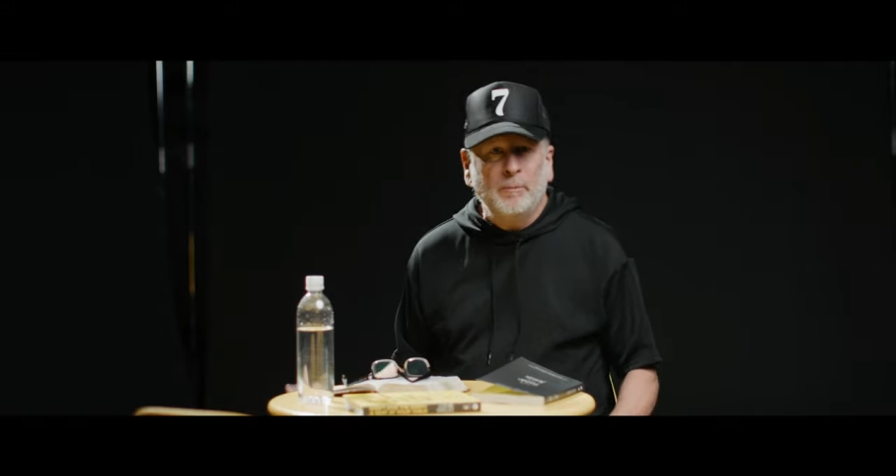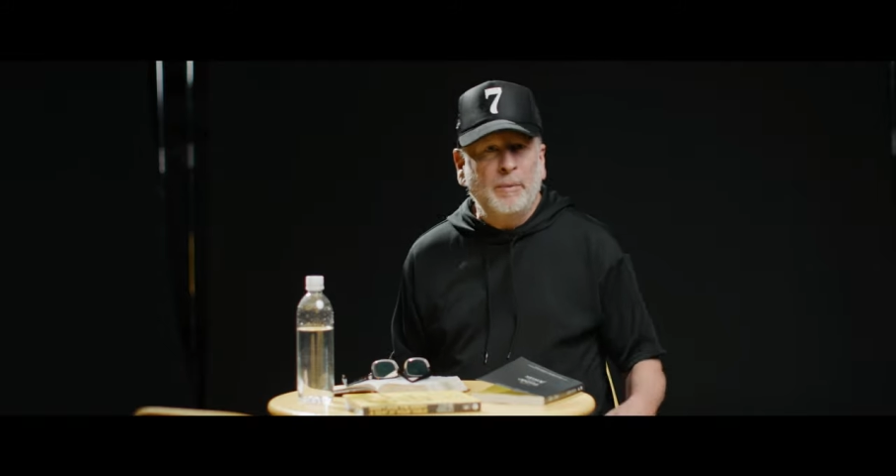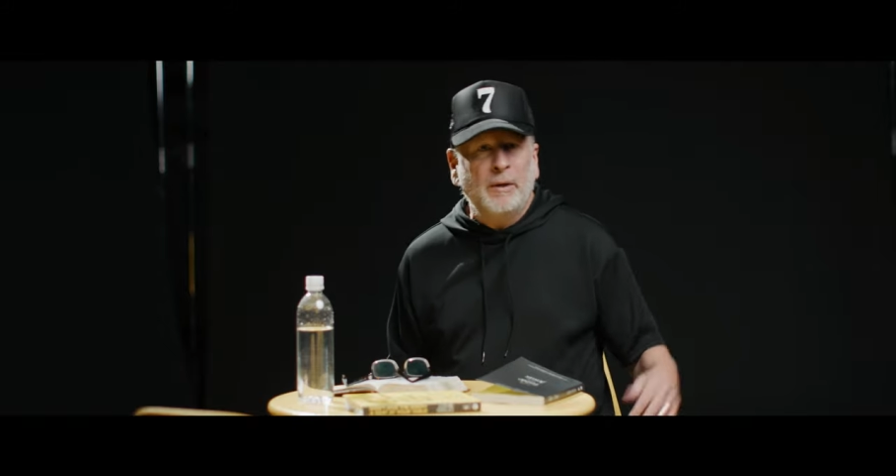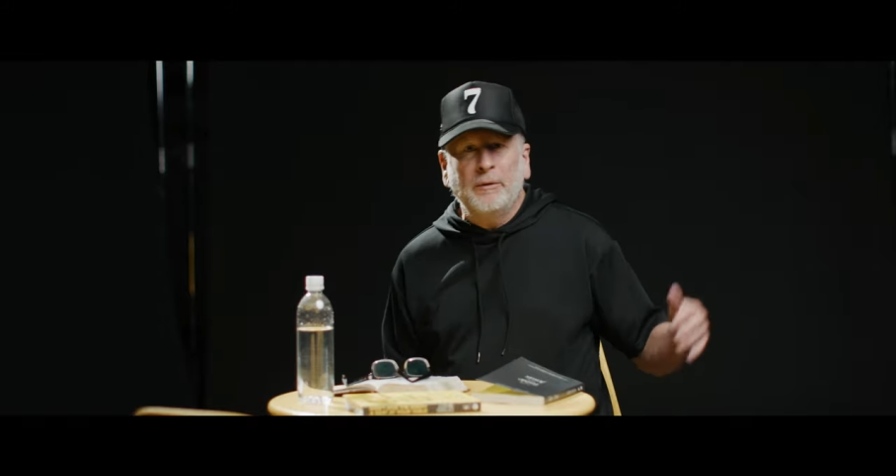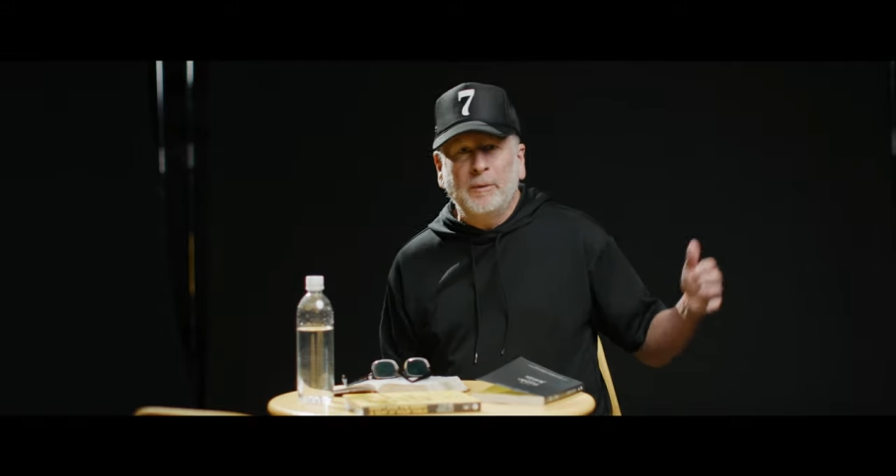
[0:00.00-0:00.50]
or
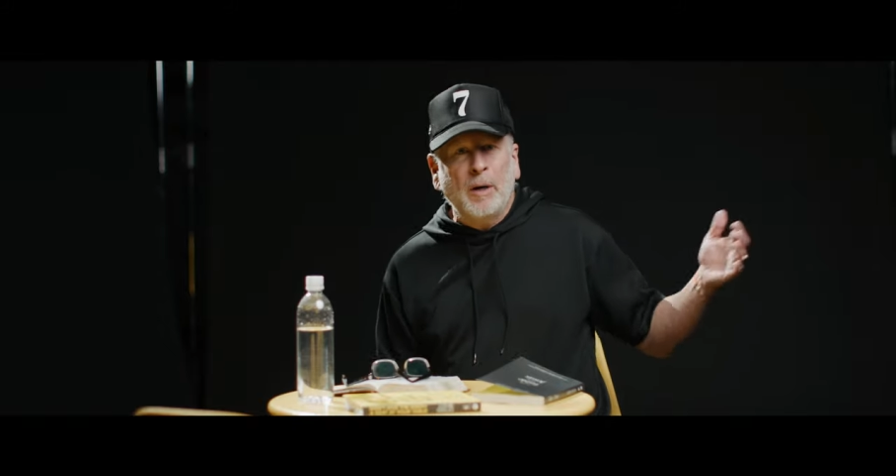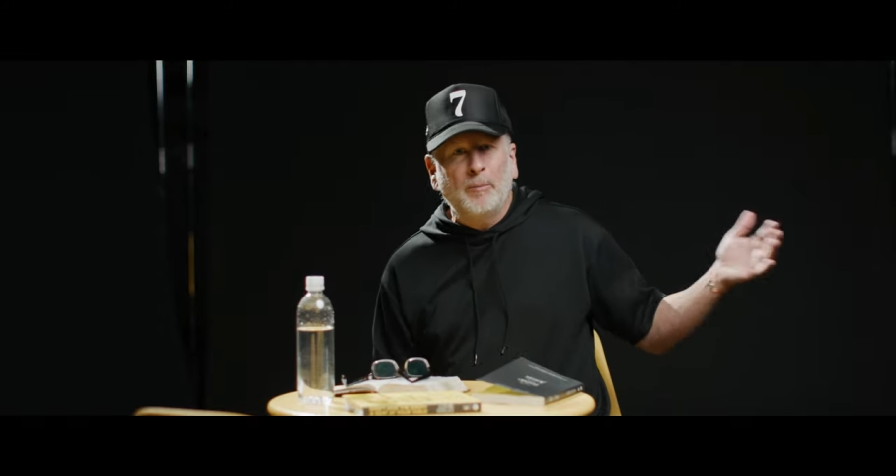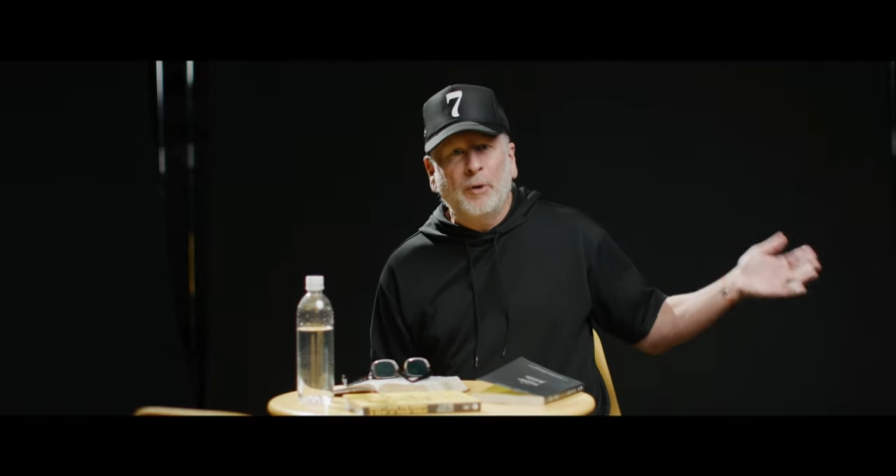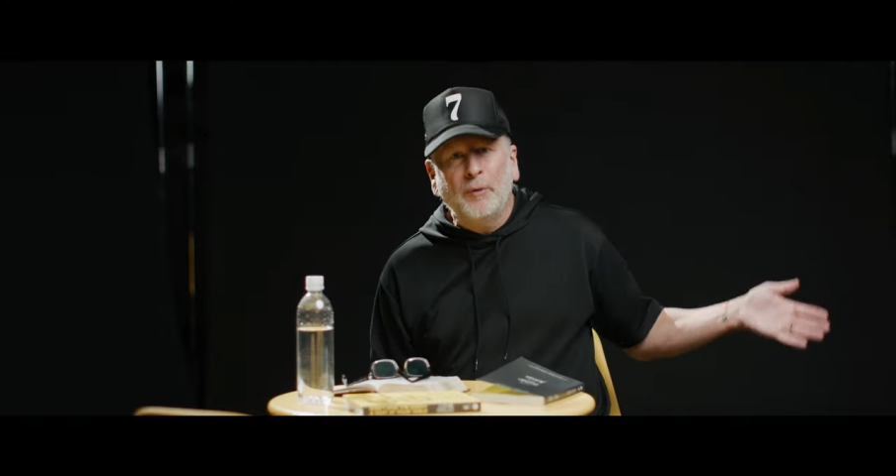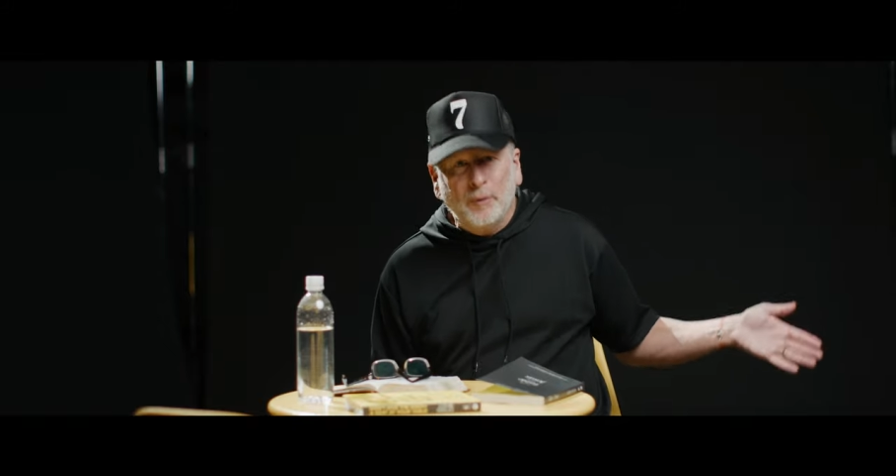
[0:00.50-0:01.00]
better than
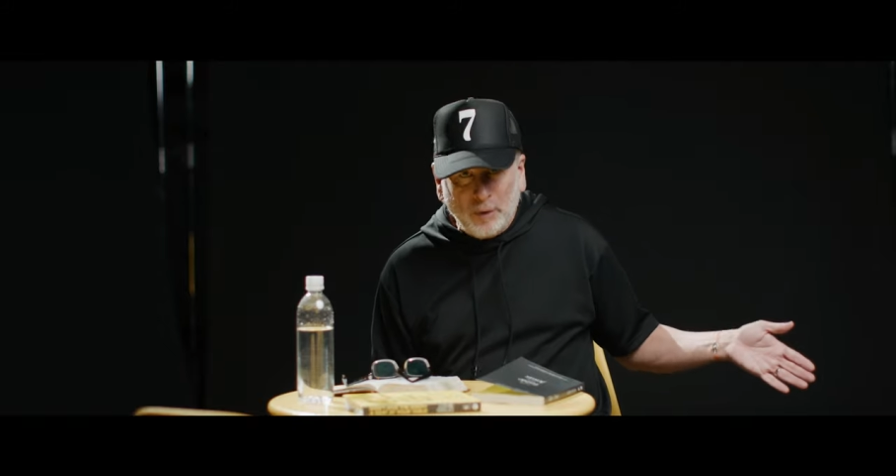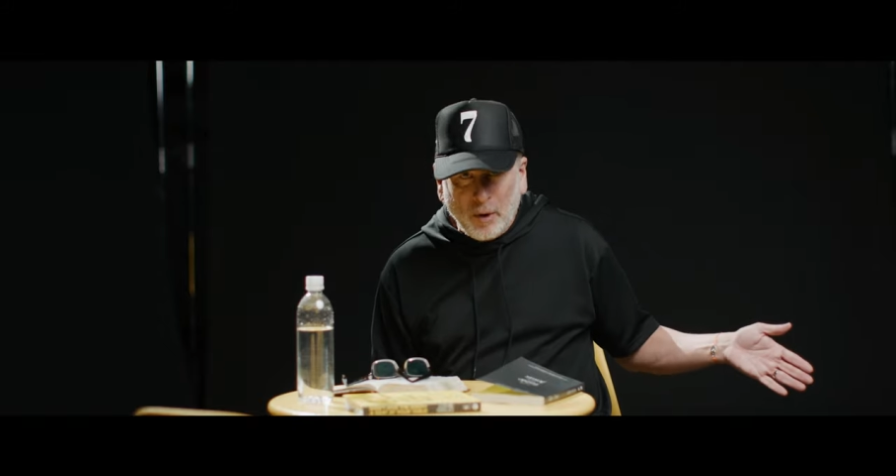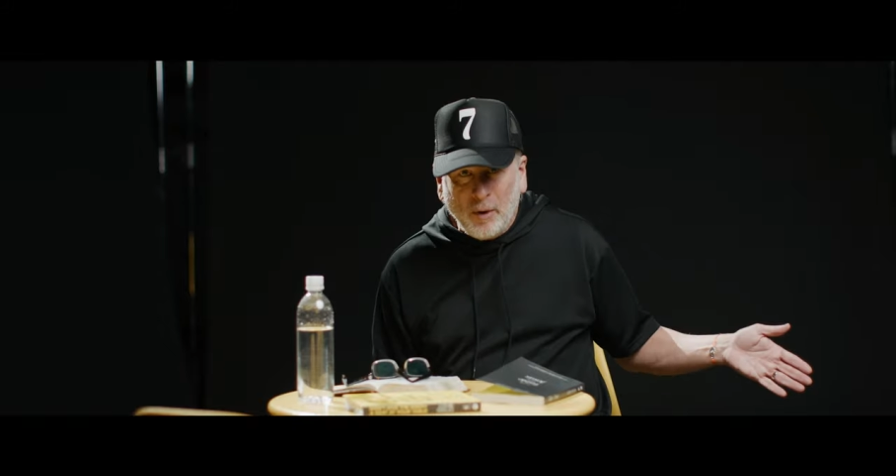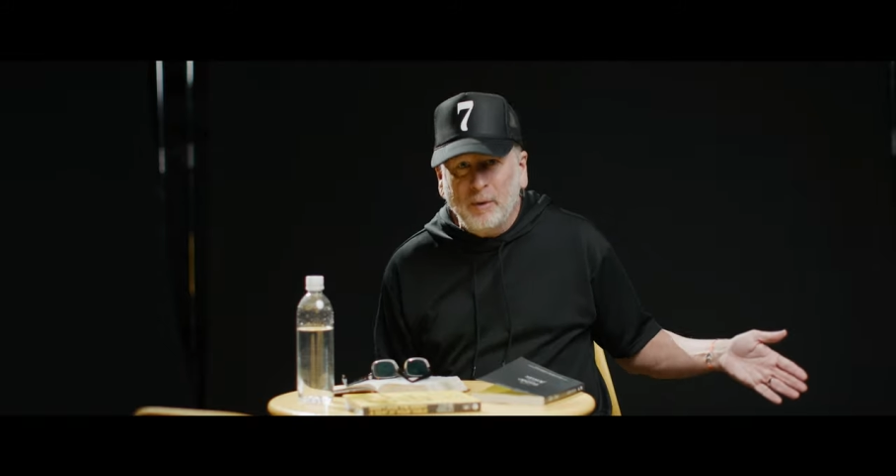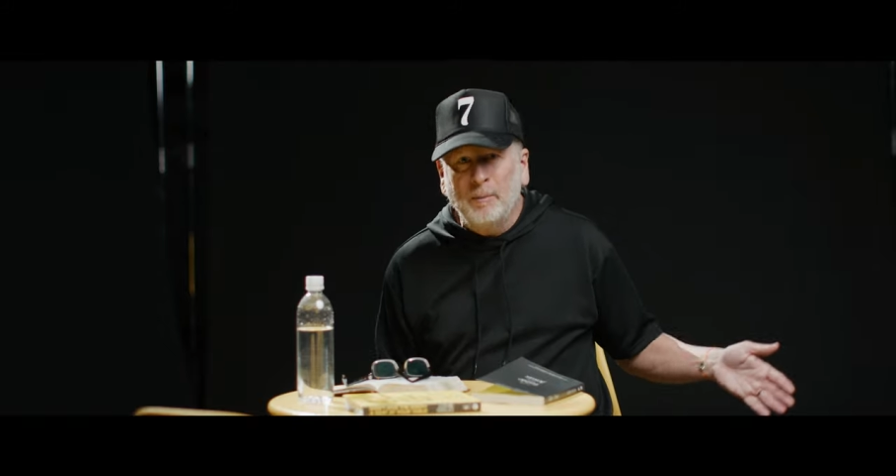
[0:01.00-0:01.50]
my brother in
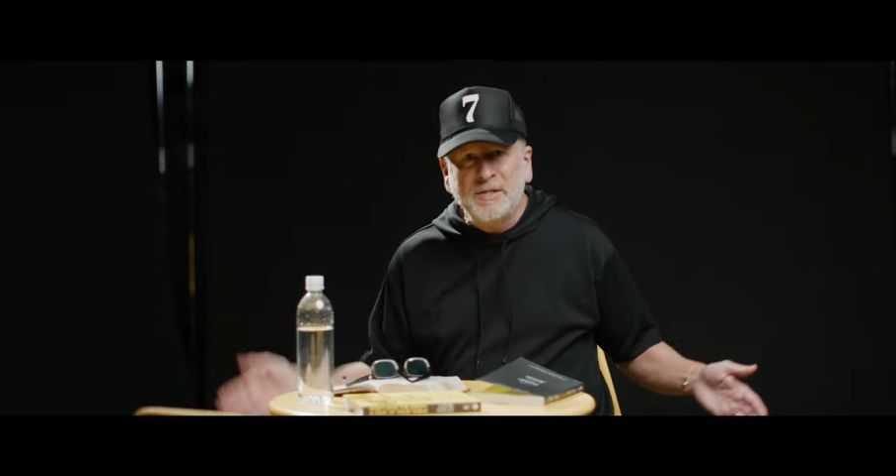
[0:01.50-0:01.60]
law or